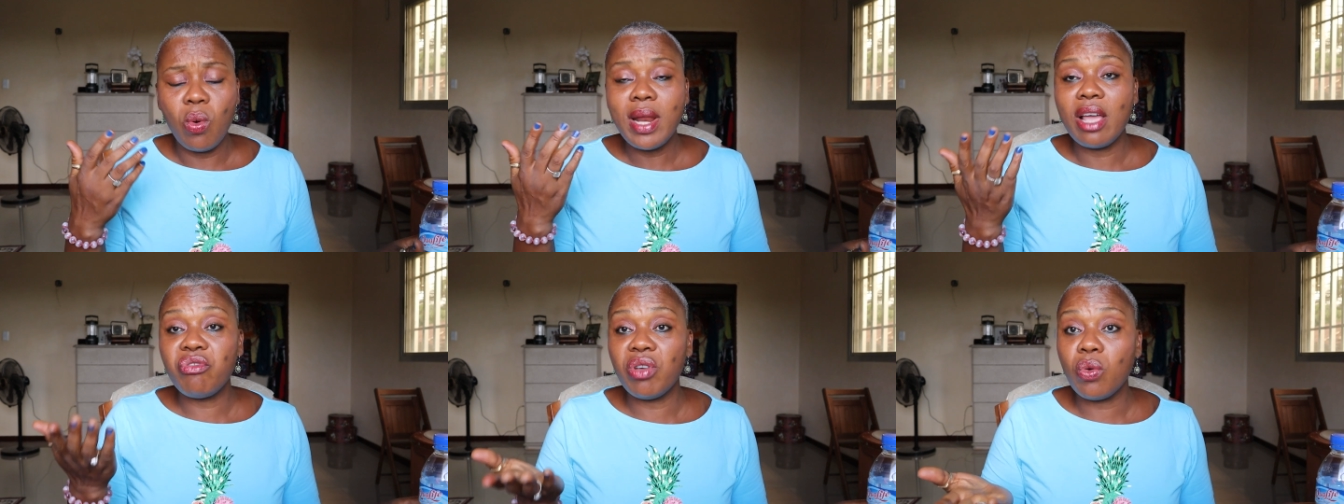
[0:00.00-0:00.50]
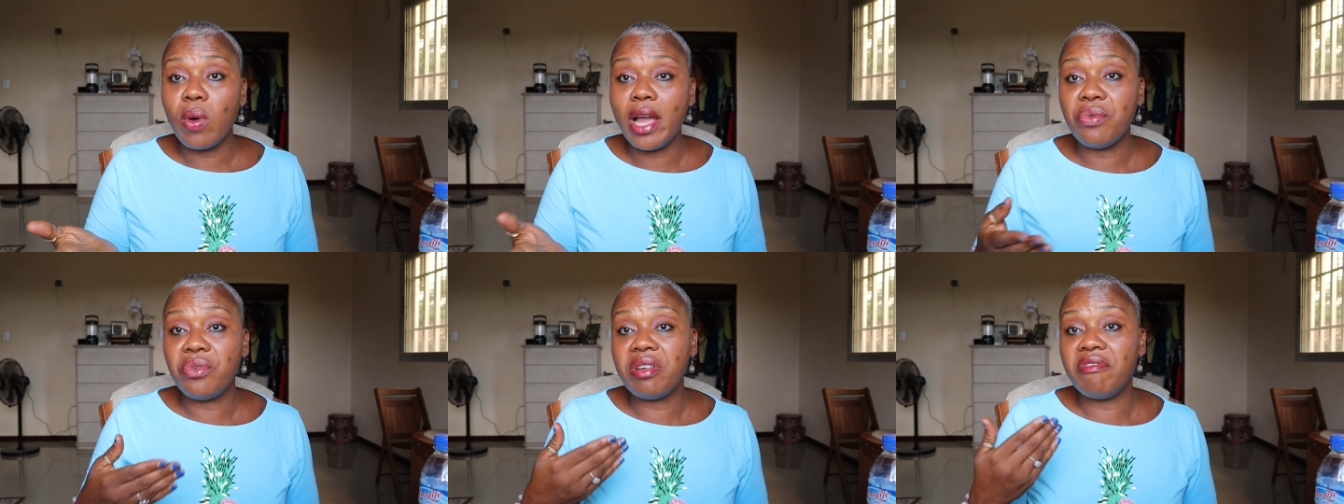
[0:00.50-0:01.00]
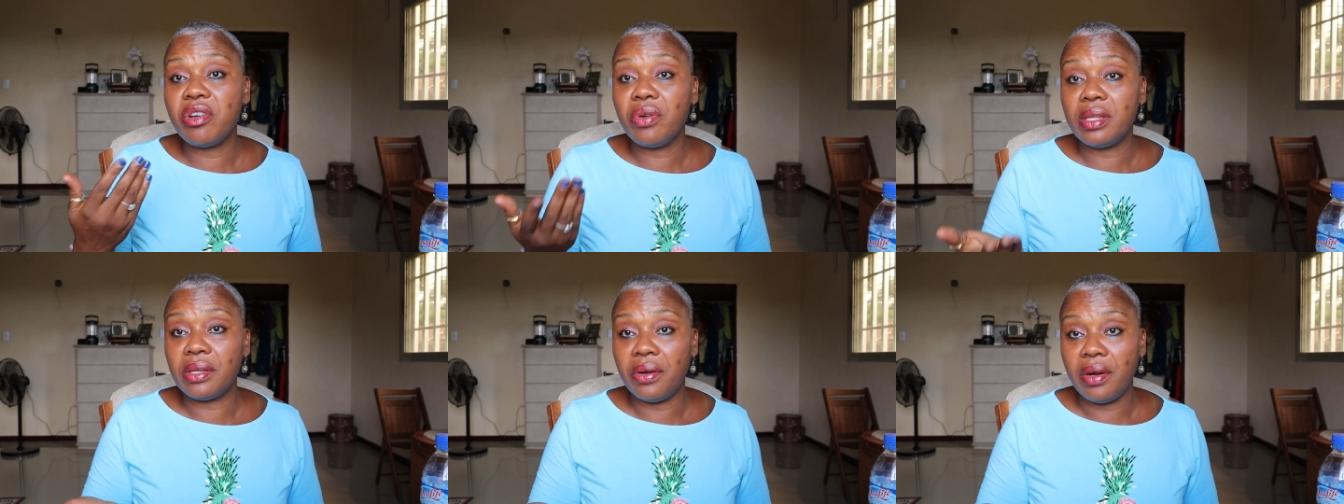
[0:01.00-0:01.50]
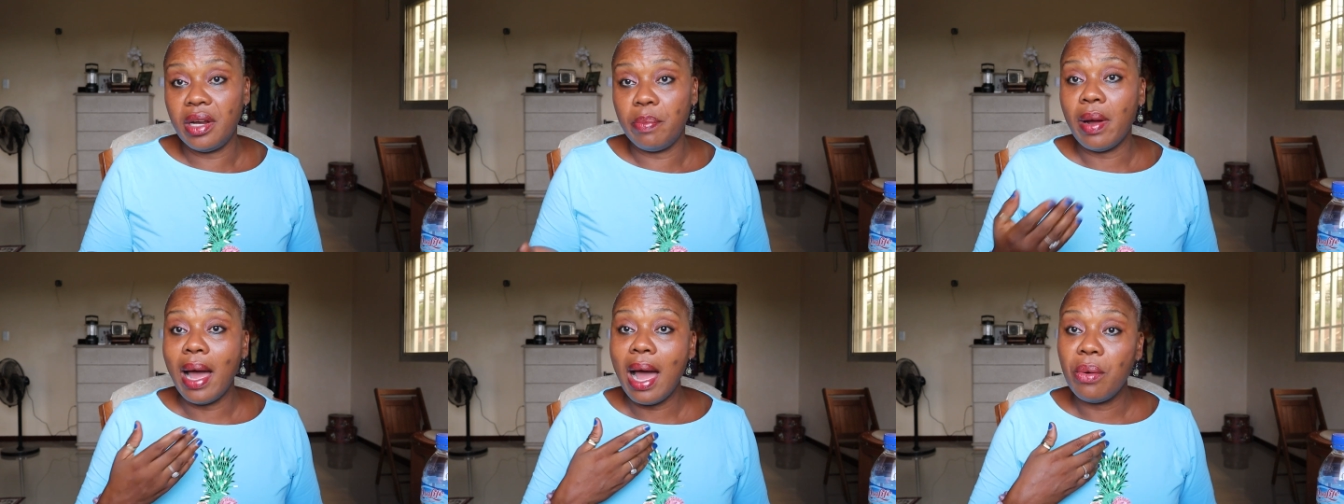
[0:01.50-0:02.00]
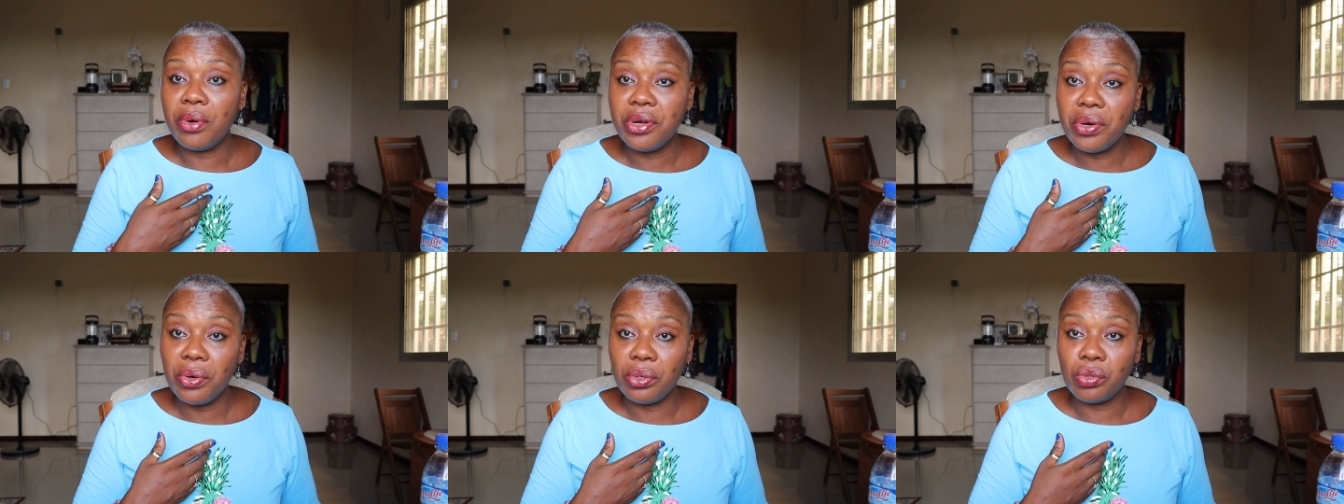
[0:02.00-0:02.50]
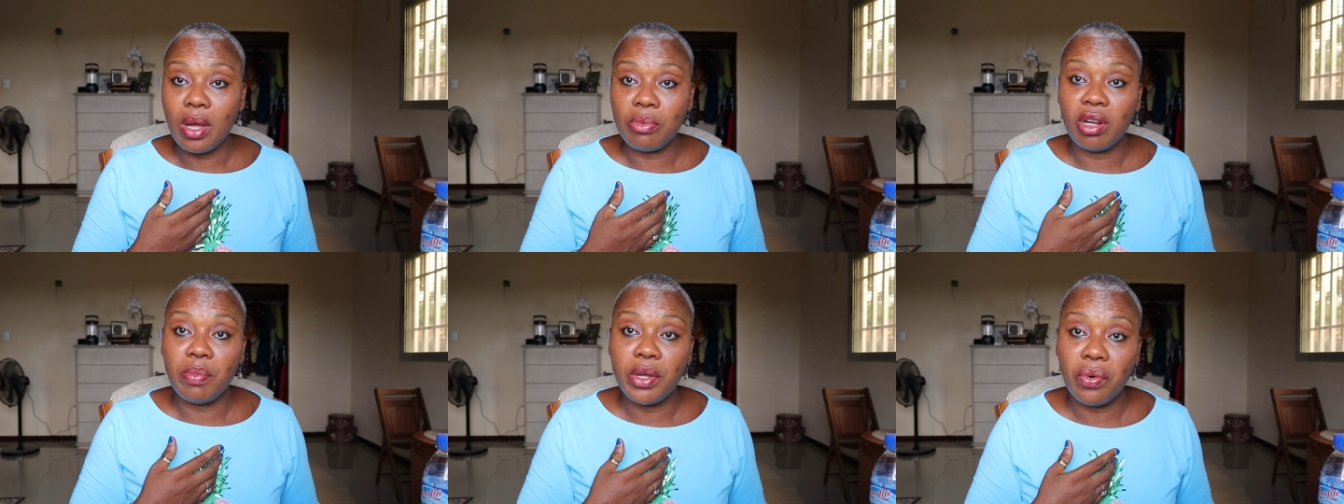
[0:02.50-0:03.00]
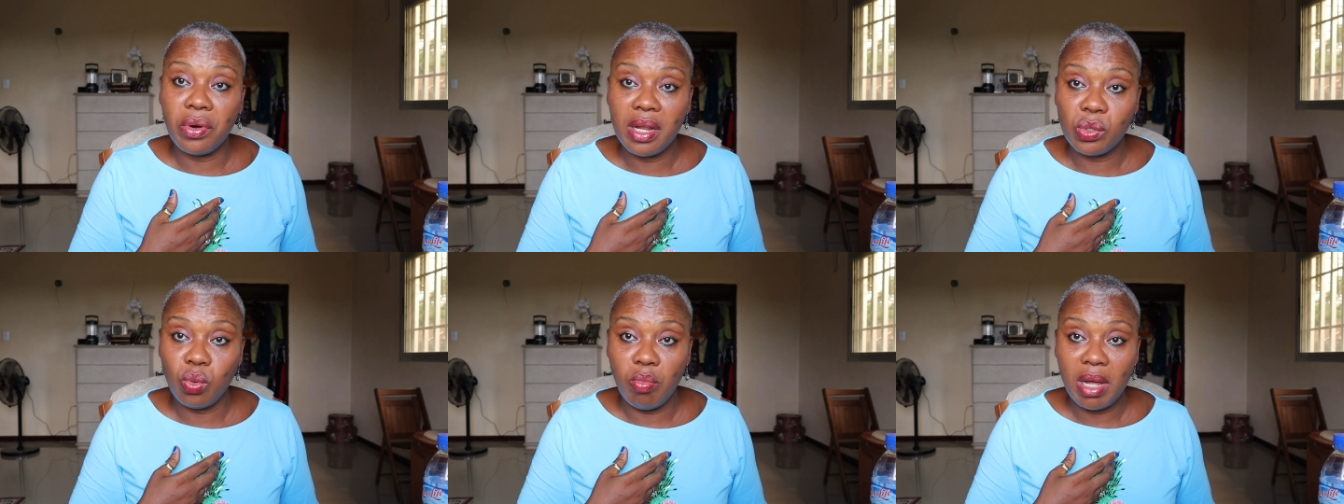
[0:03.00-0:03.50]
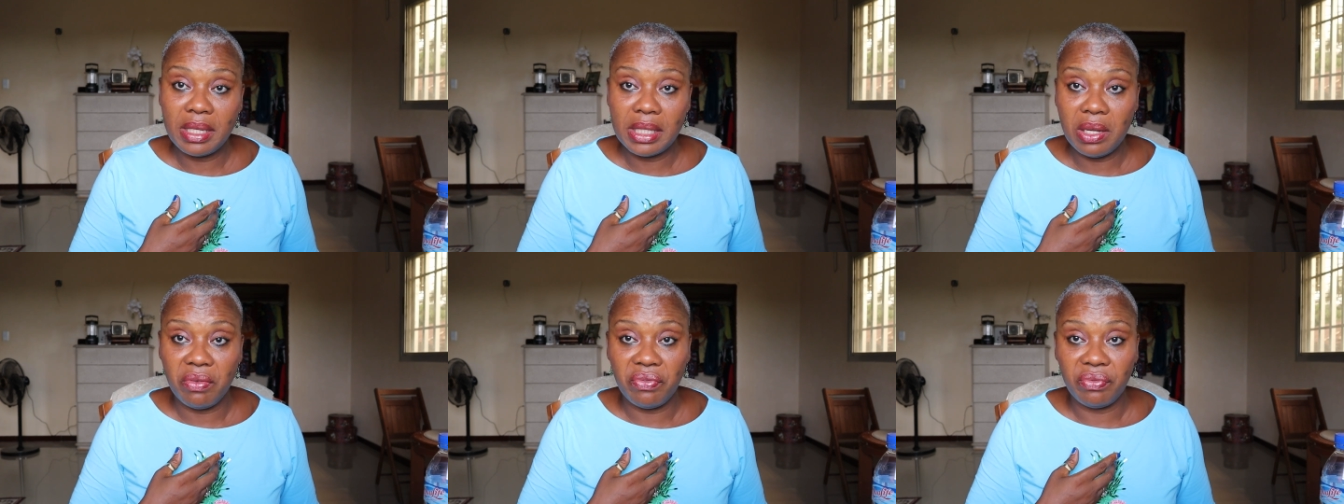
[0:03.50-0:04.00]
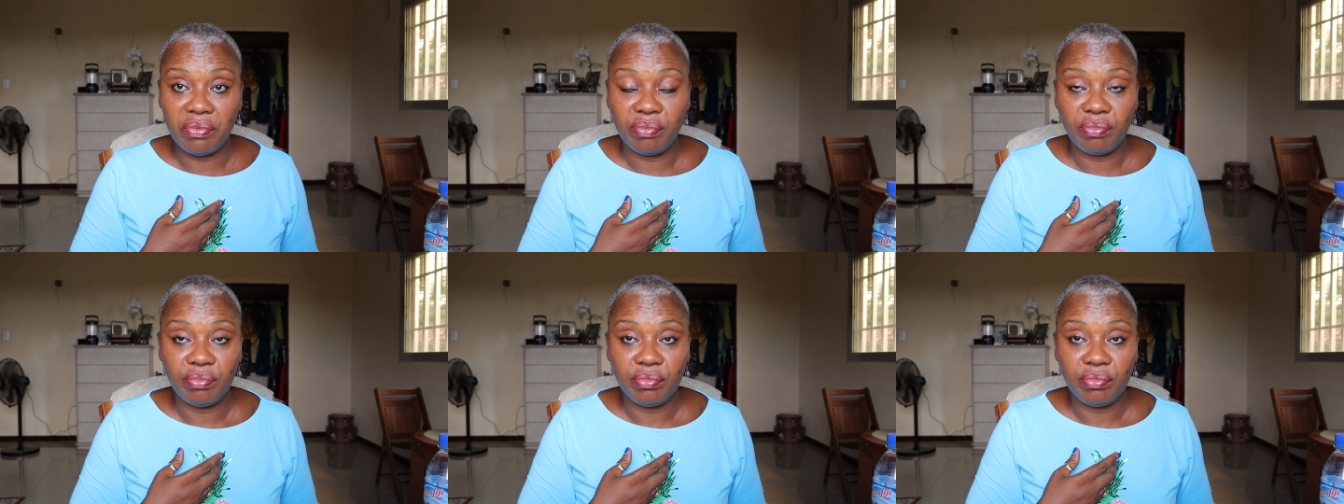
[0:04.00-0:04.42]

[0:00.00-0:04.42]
When I drink wine, you won't even know it's early, but I will know. So I'm trying to be honest with myself.